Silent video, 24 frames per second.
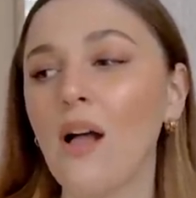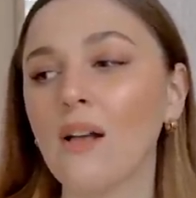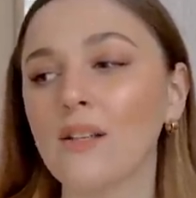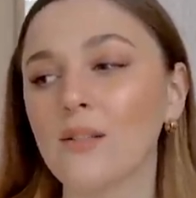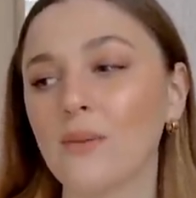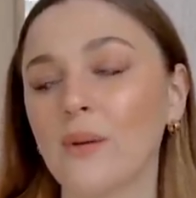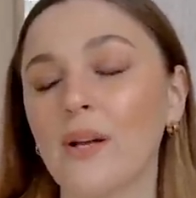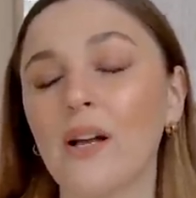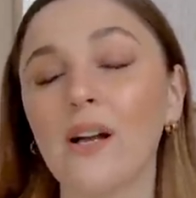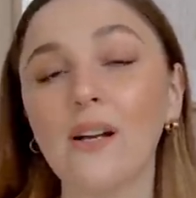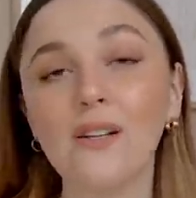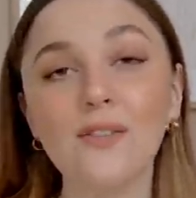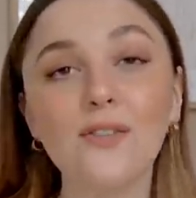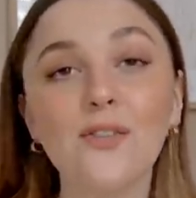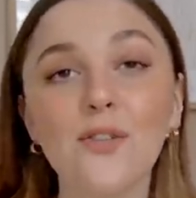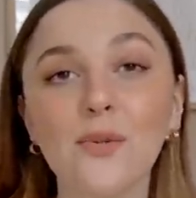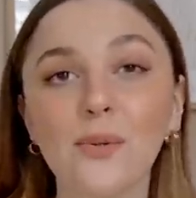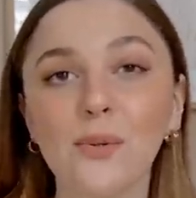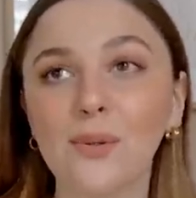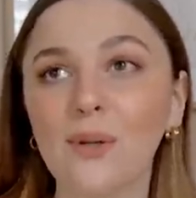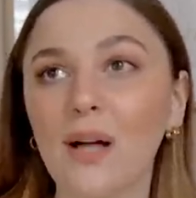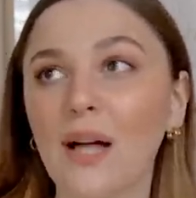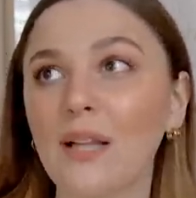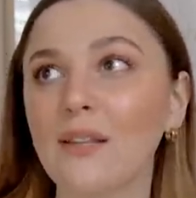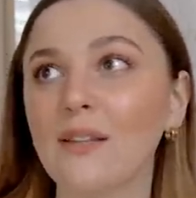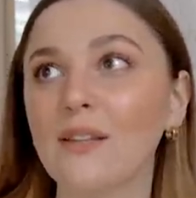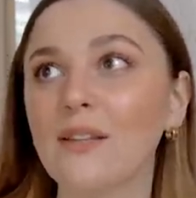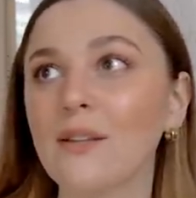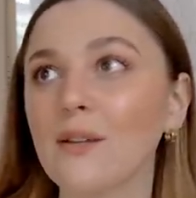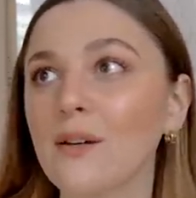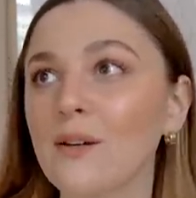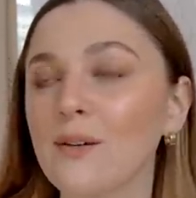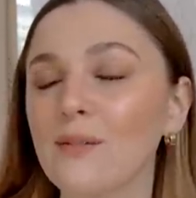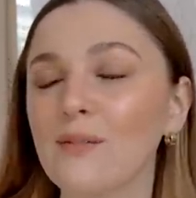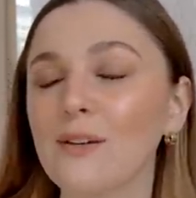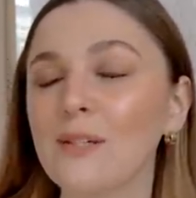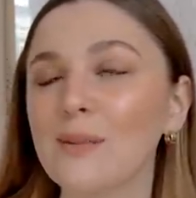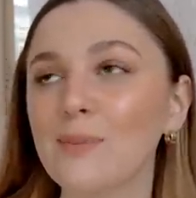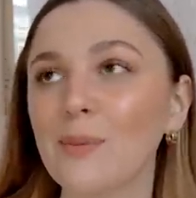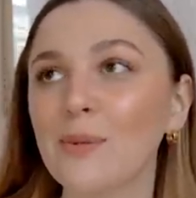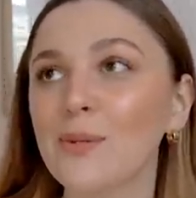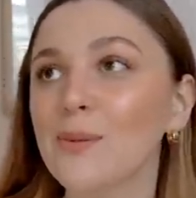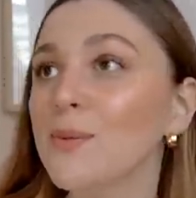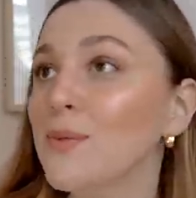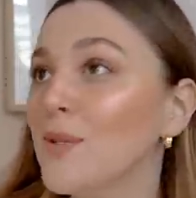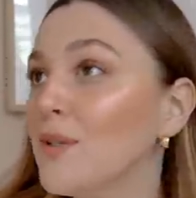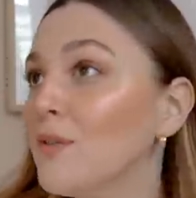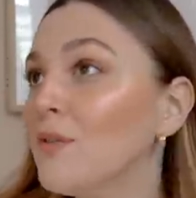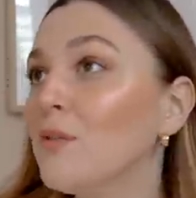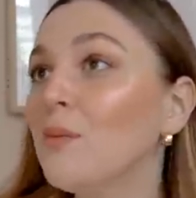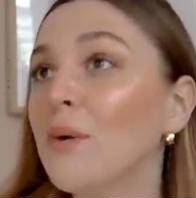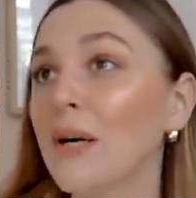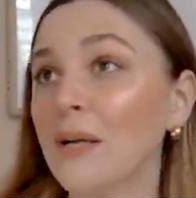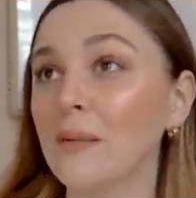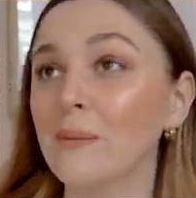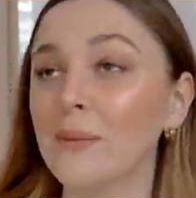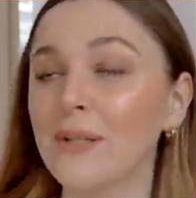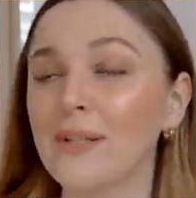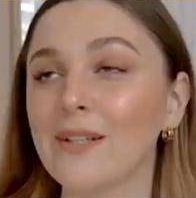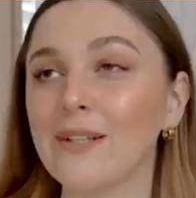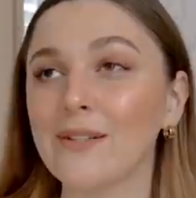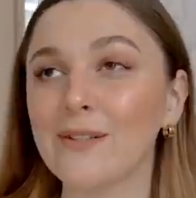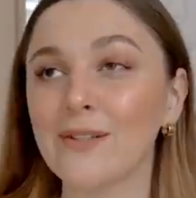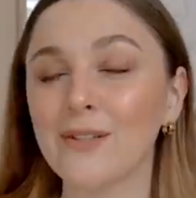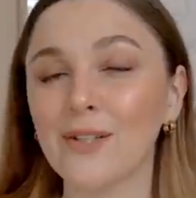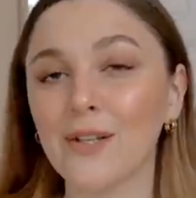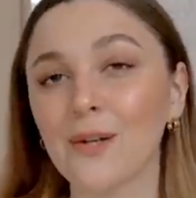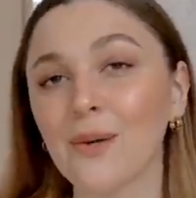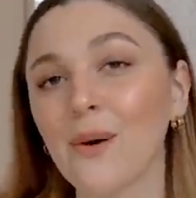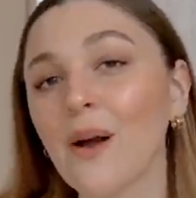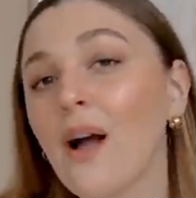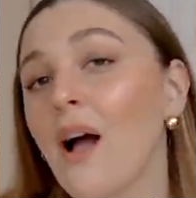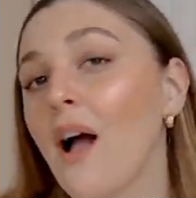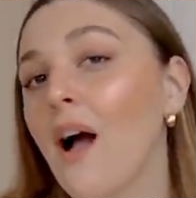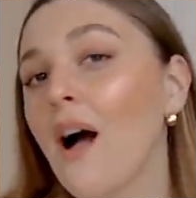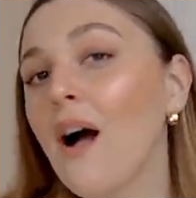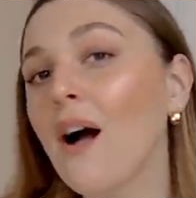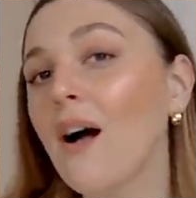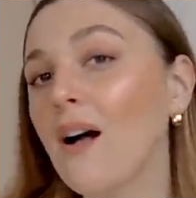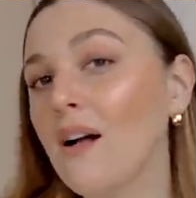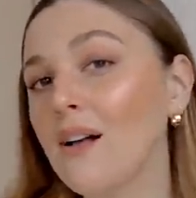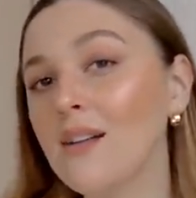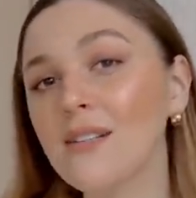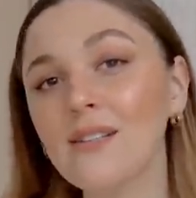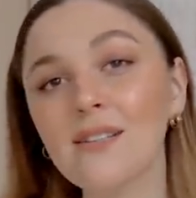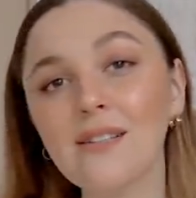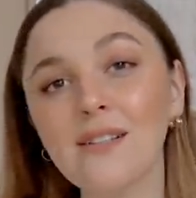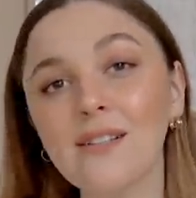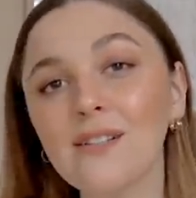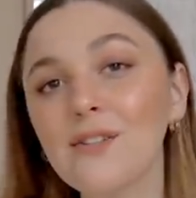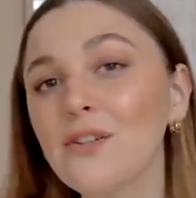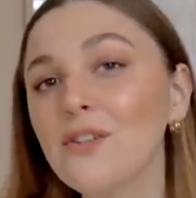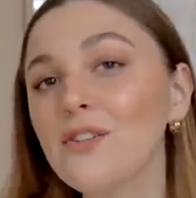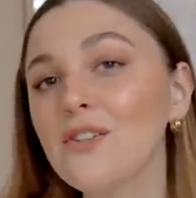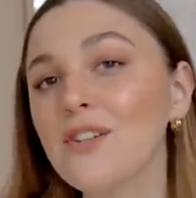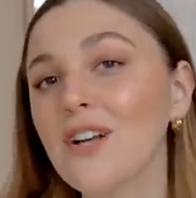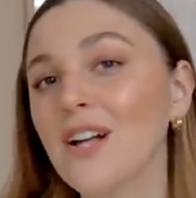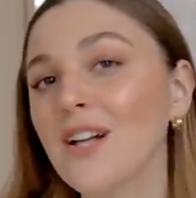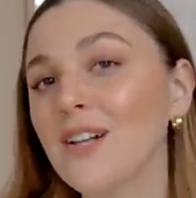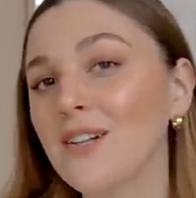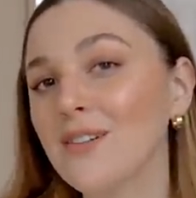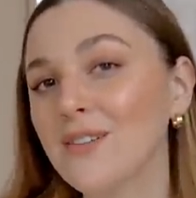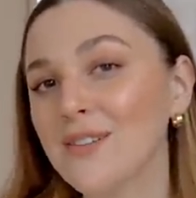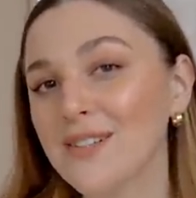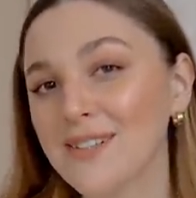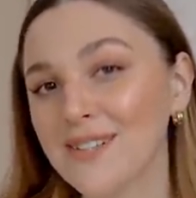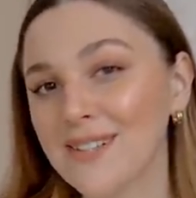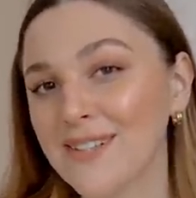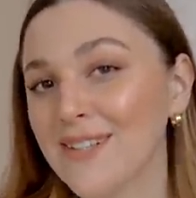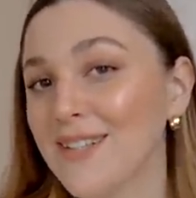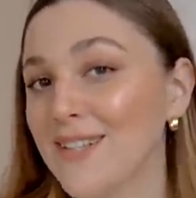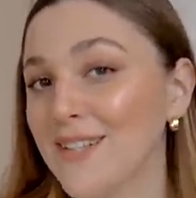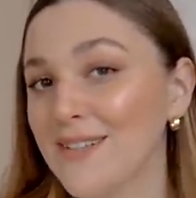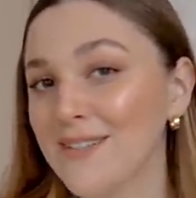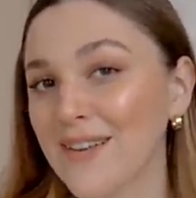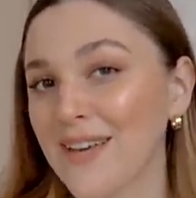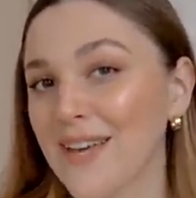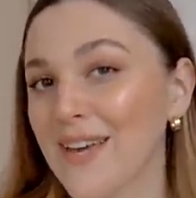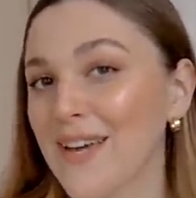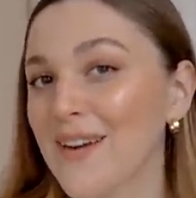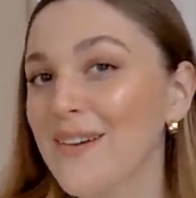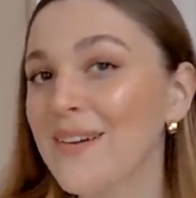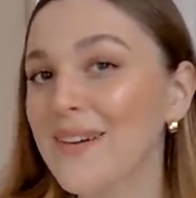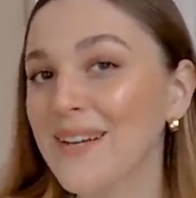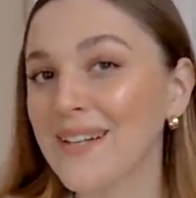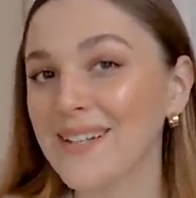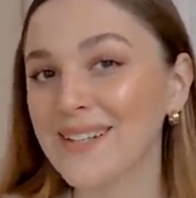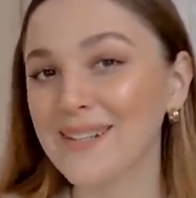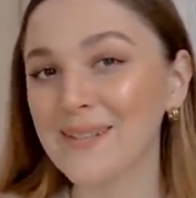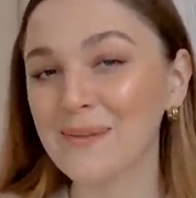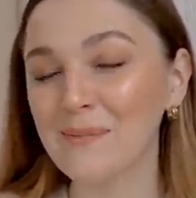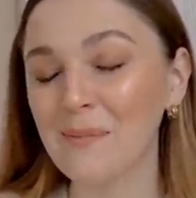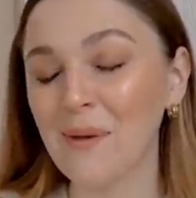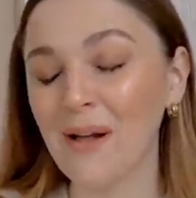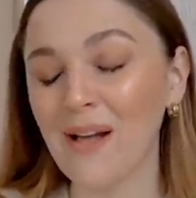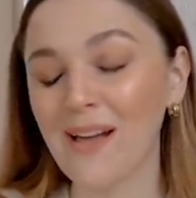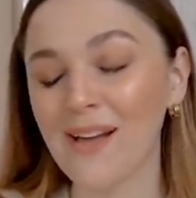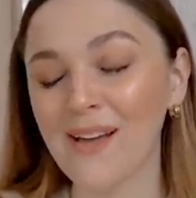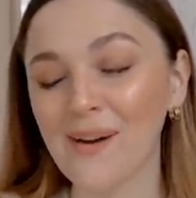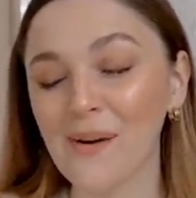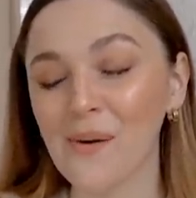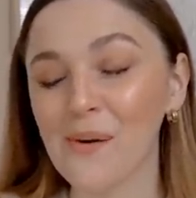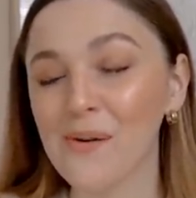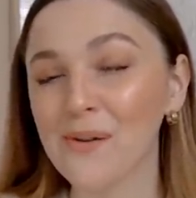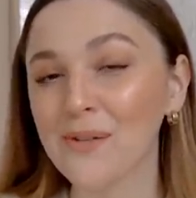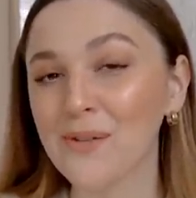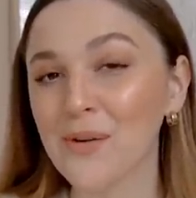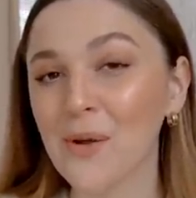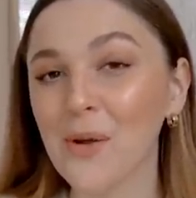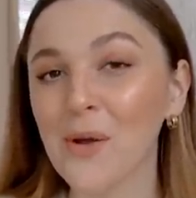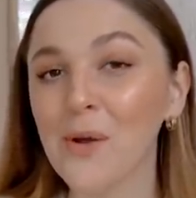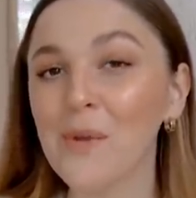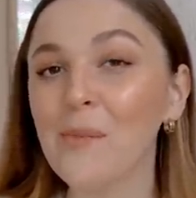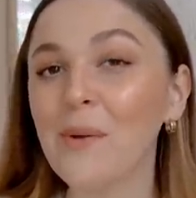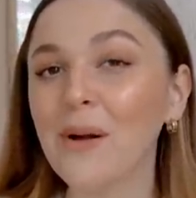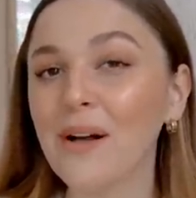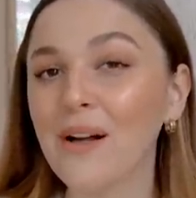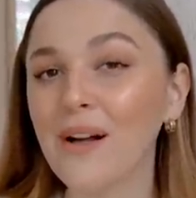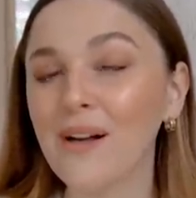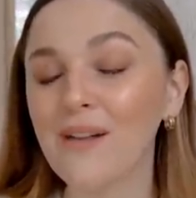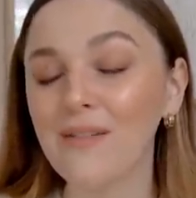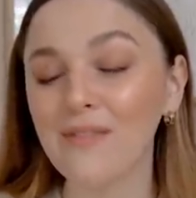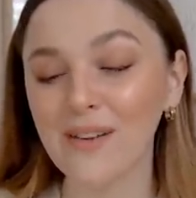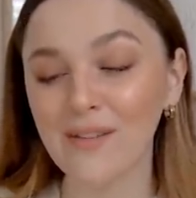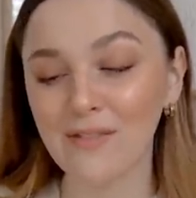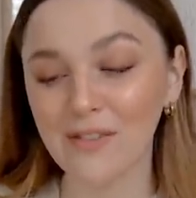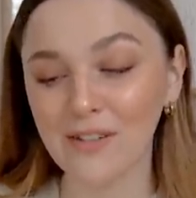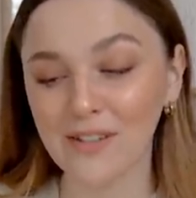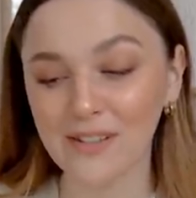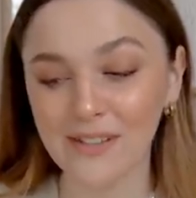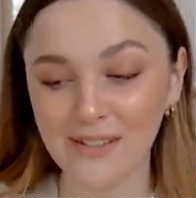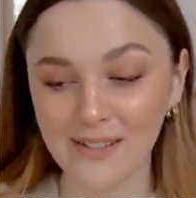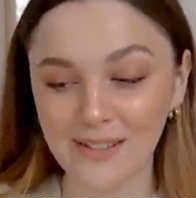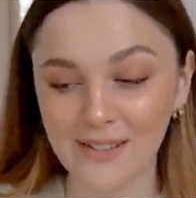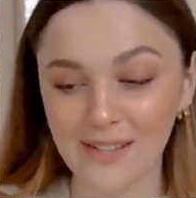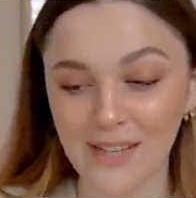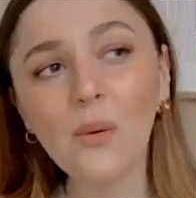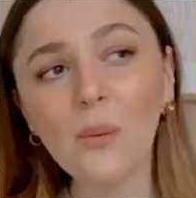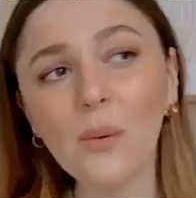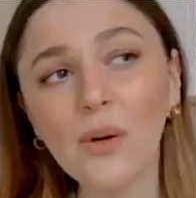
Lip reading: So I asked you all and the response was overwhelming. So ask and you shall receive. Here is my October favourites.